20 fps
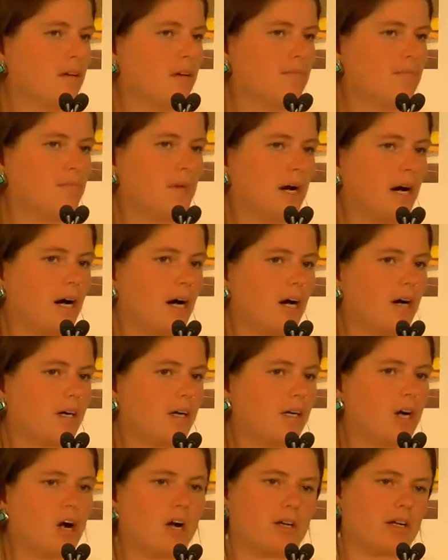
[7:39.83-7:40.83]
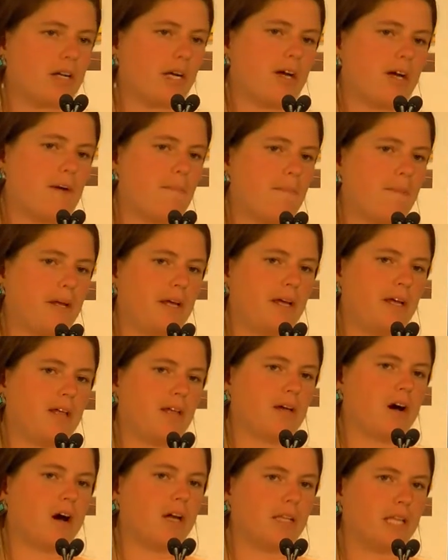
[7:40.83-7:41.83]
gardening
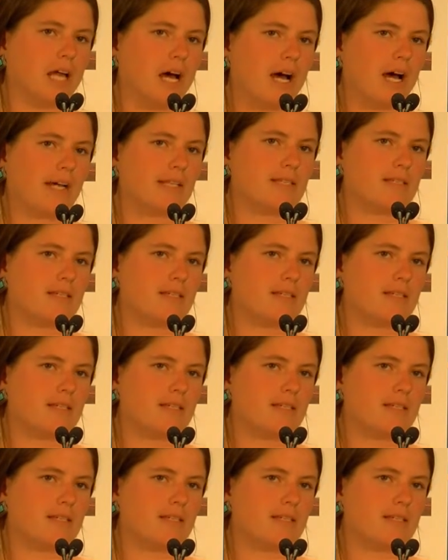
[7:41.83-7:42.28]
company online,